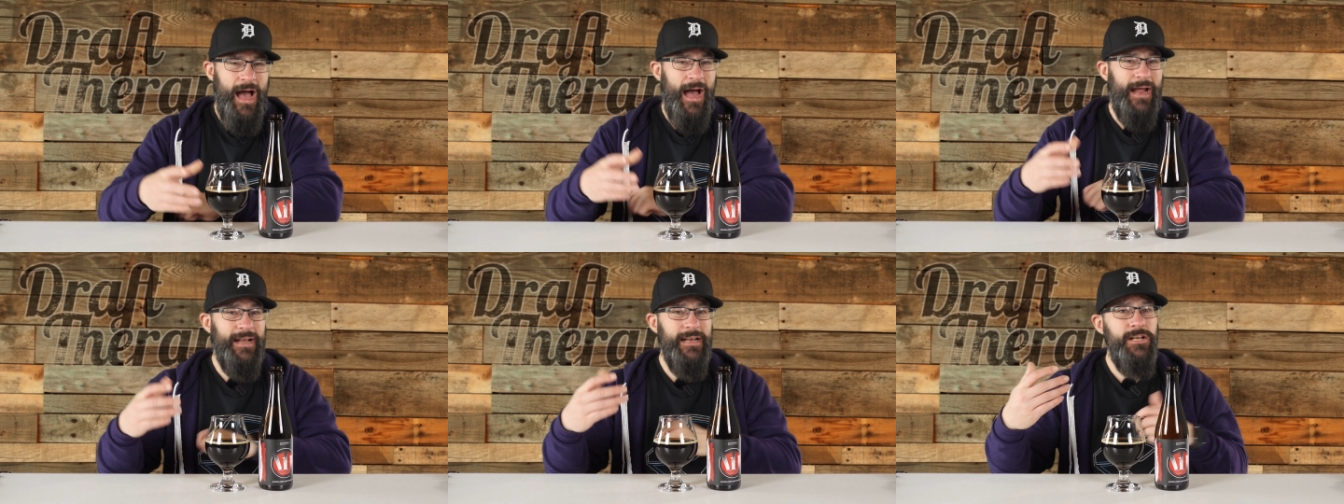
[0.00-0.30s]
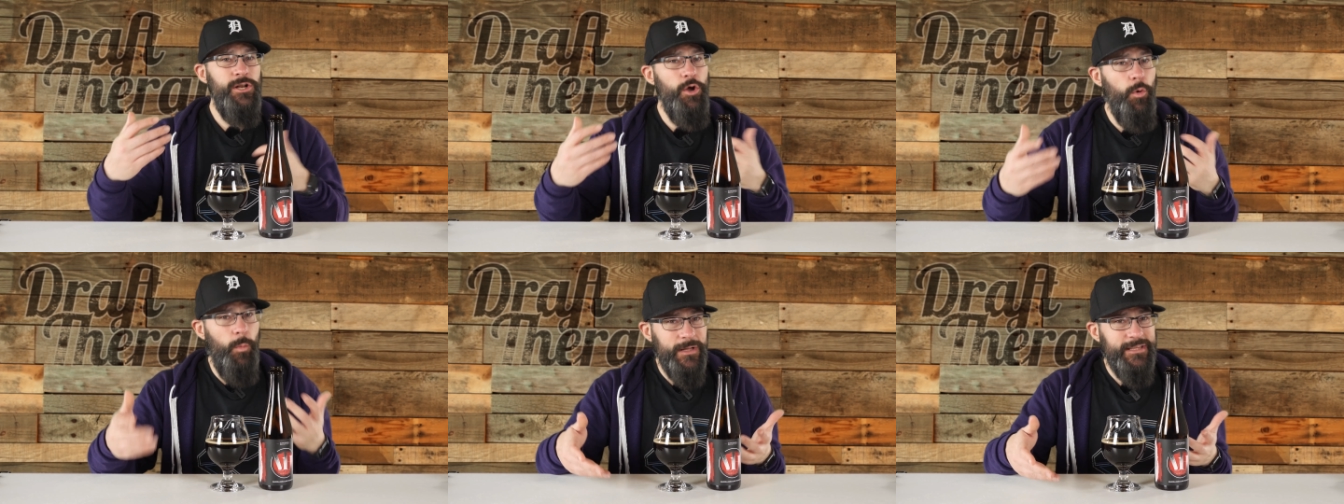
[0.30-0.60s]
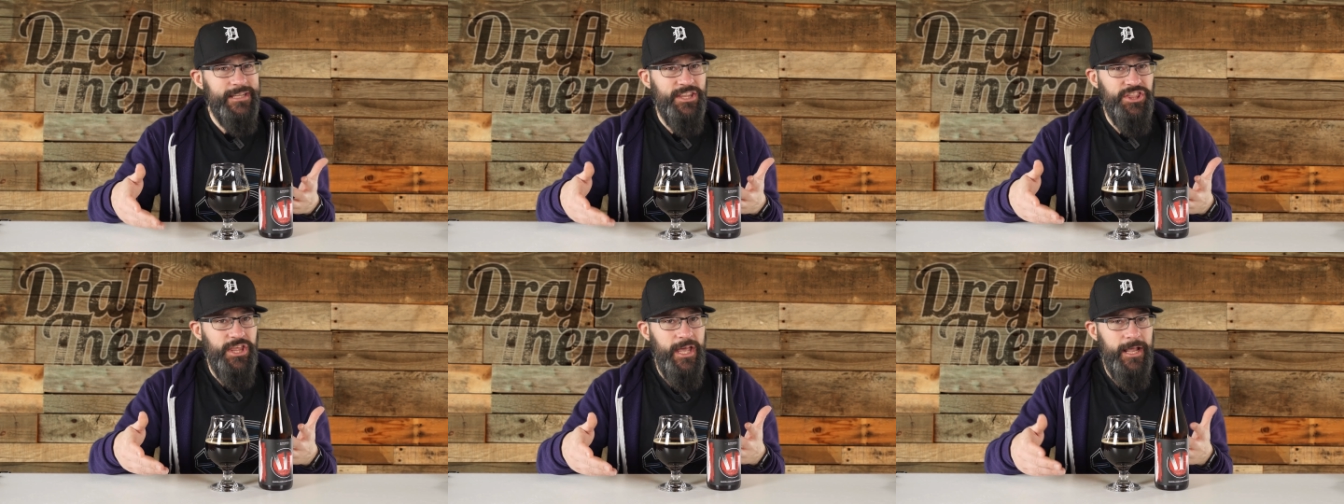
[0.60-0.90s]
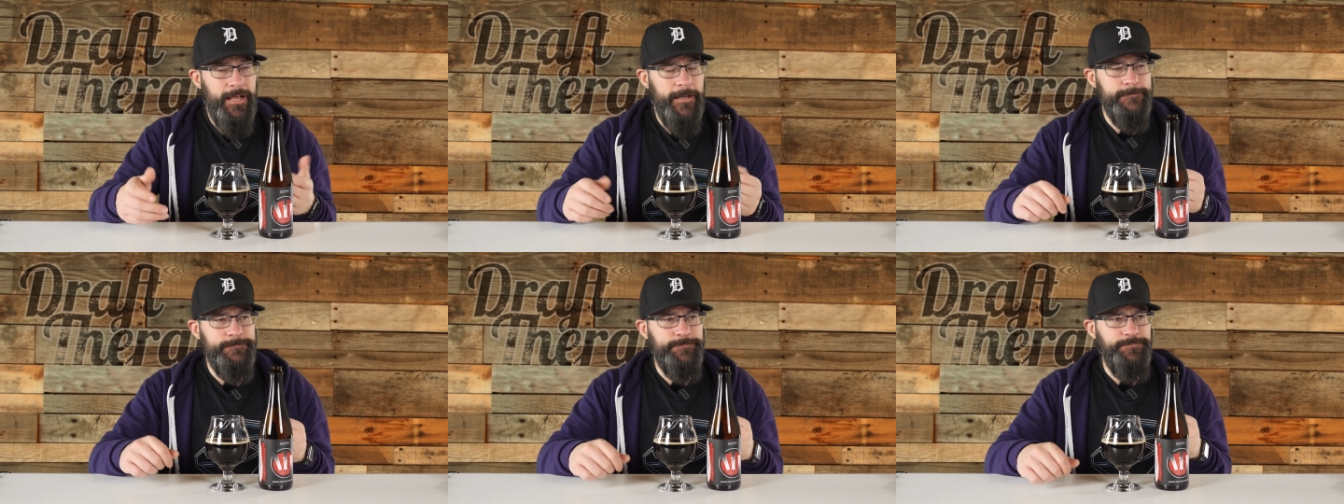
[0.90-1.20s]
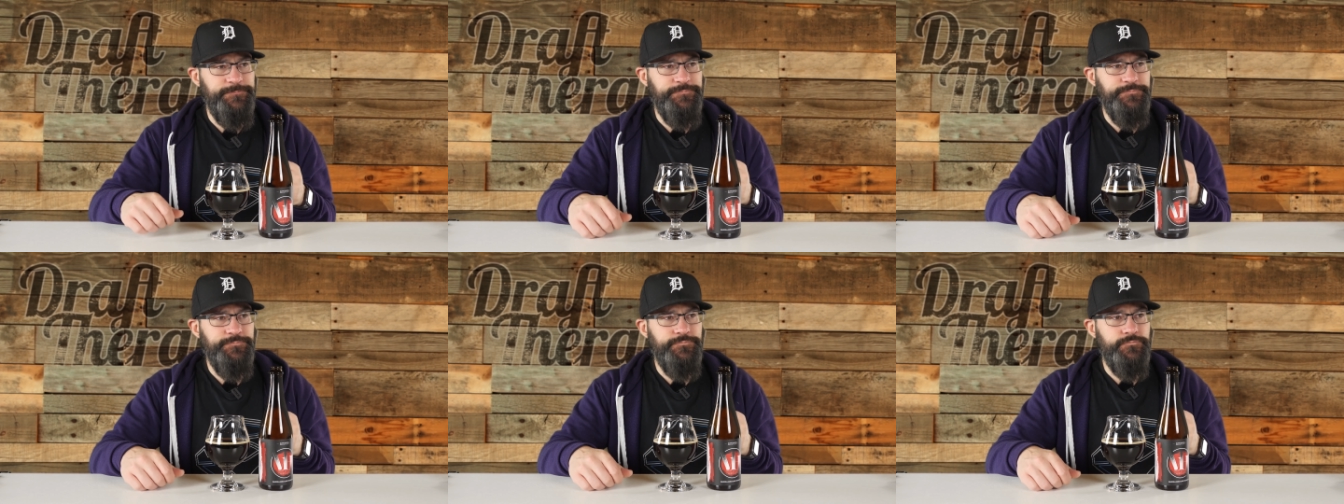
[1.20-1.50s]
I didn't know what to think
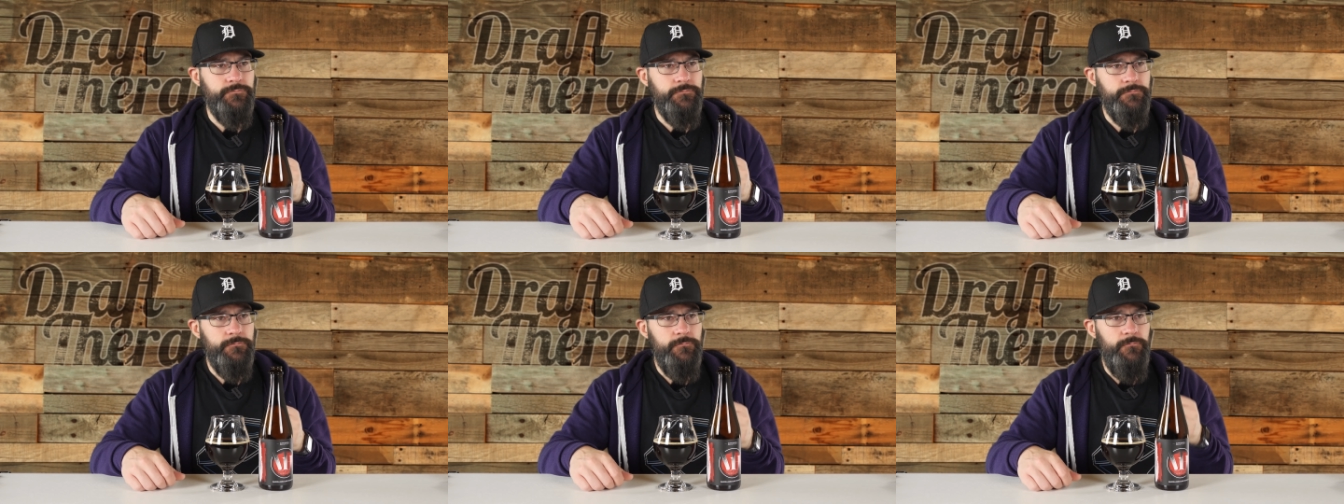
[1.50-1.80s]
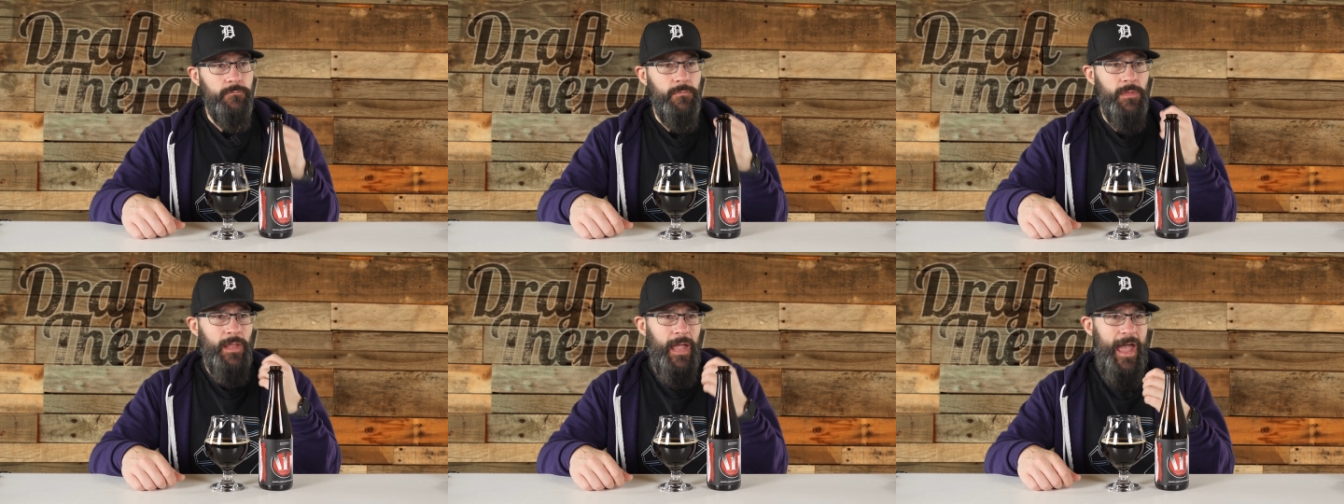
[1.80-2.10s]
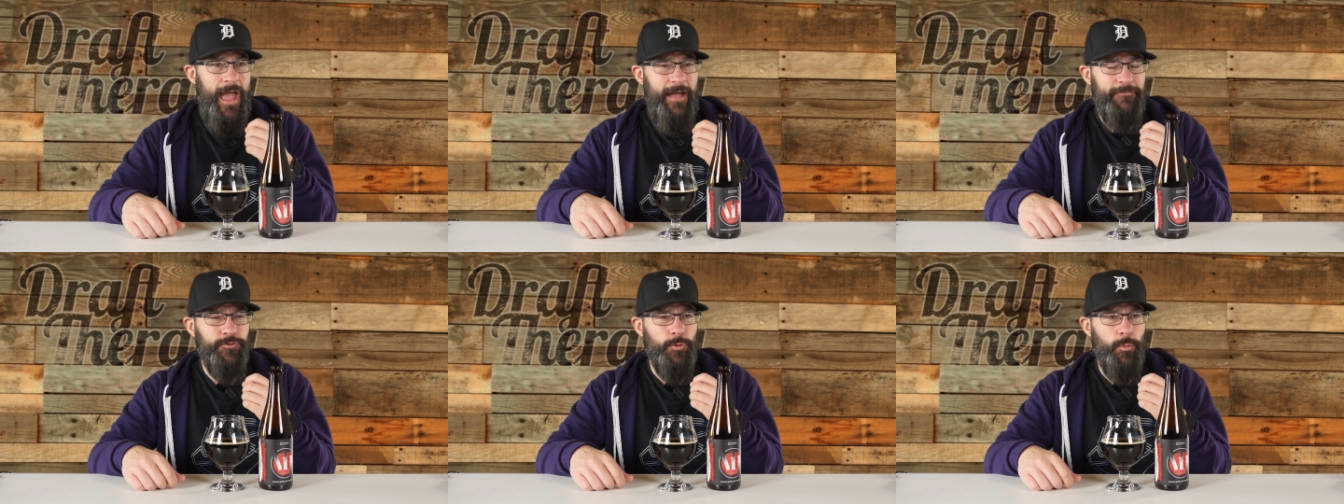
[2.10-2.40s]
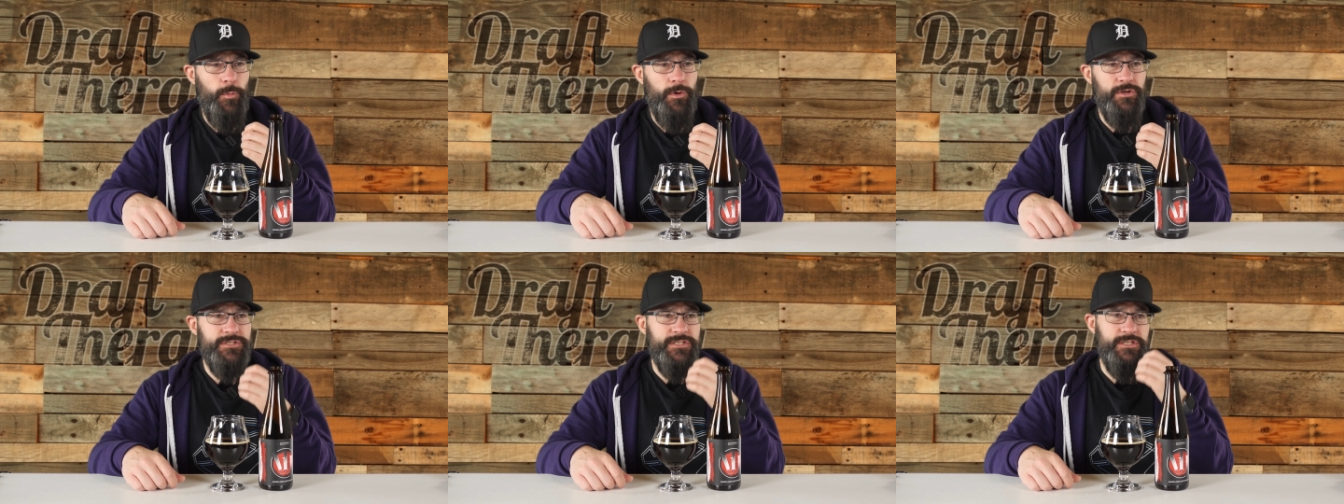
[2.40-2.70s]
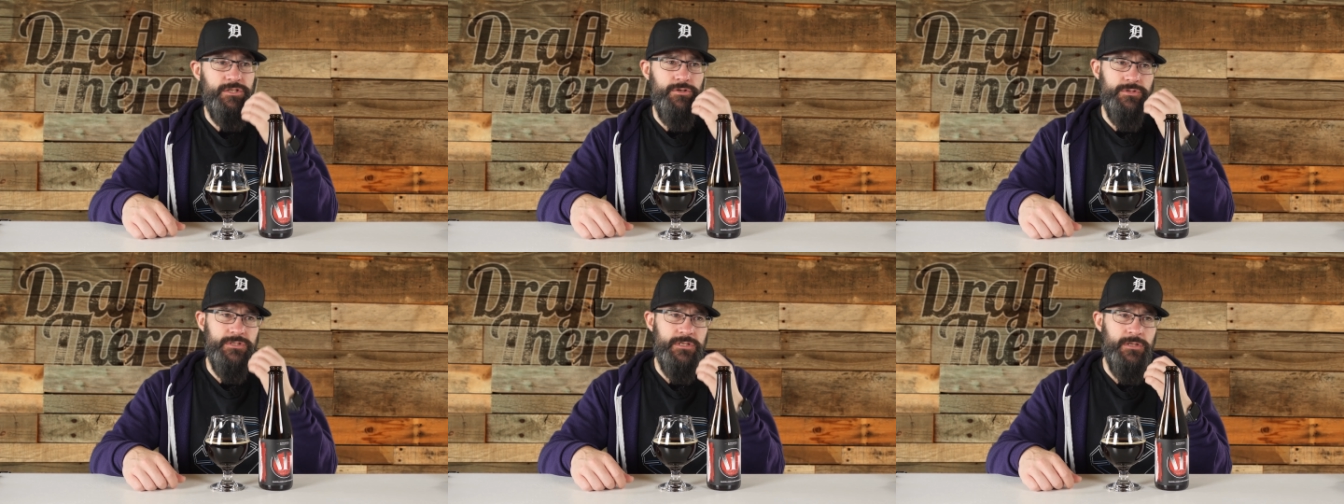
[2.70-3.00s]
afterwards
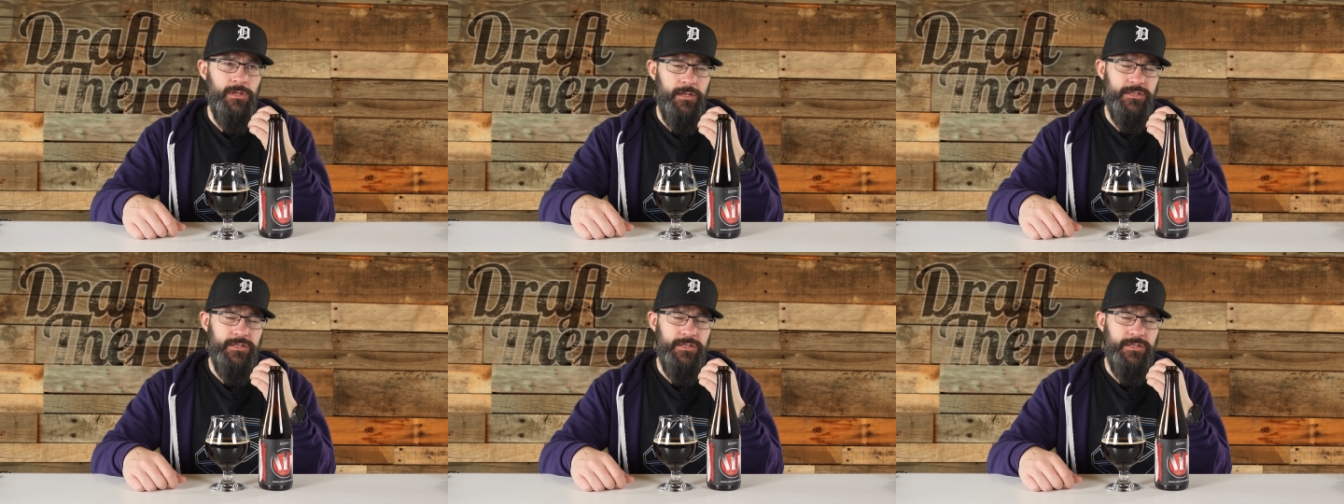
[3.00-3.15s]
and you